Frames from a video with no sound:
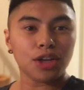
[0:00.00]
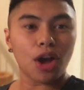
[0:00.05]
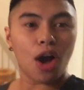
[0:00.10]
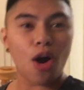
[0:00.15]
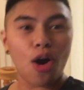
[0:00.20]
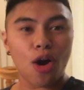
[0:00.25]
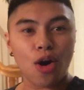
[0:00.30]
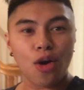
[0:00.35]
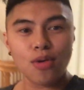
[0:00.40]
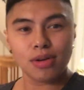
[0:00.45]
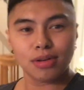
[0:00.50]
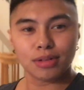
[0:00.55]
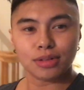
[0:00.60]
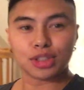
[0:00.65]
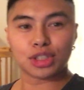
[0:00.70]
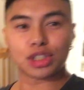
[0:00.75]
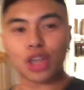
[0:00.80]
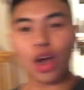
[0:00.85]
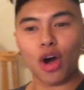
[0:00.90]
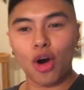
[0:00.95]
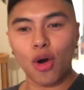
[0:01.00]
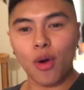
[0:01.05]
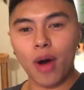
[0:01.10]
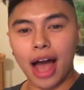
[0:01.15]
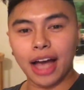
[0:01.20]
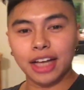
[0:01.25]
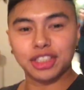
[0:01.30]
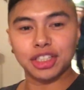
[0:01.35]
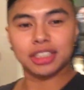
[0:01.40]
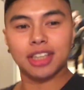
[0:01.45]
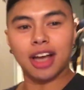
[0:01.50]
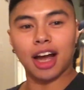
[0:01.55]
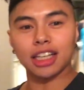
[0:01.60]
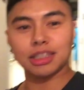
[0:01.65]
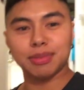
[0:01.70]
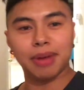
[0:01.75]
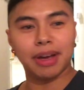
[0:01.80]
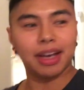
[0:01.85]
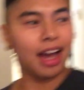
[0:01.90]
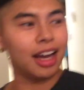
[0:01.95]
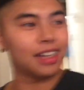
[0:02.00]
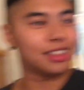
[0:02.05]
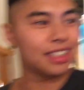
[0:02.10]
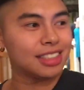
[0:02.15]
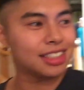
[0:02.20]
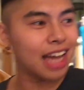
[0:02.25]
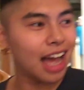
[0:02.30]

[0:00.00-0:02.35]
Yo, so I just got to my cousin's